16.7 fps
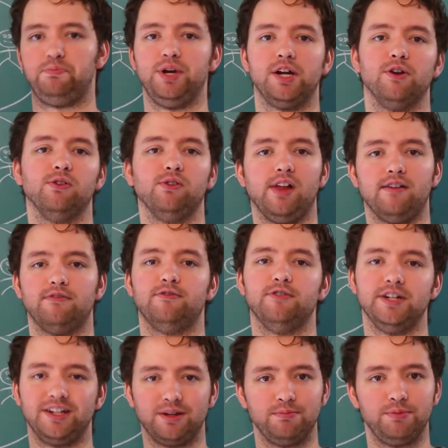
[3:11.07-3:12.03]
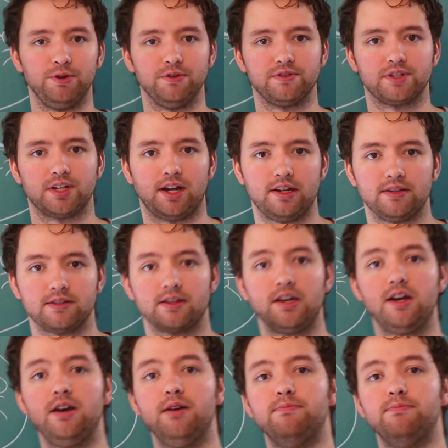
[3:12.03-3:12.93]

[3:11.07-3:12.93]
bigger level in computer science.